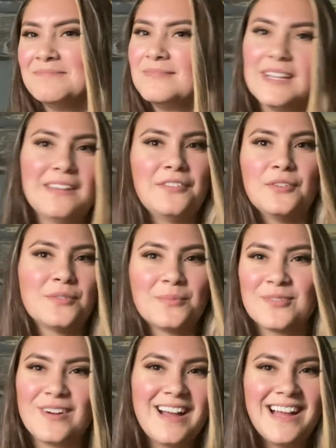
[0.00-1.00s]
If you
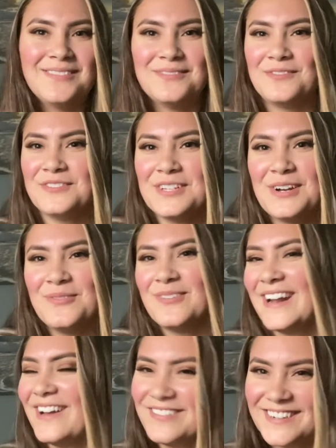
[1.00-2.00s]
subscribe, you don't,
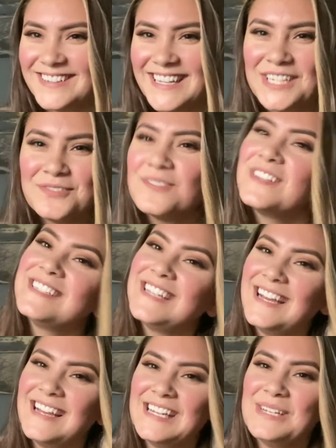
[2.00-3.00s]
whatever. Thanks for the
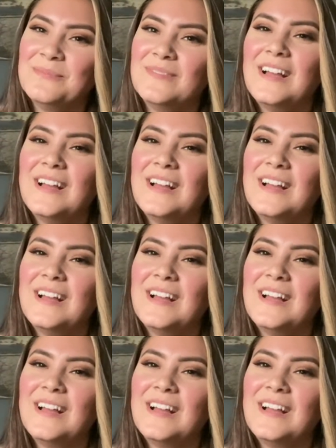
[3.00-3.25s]
time.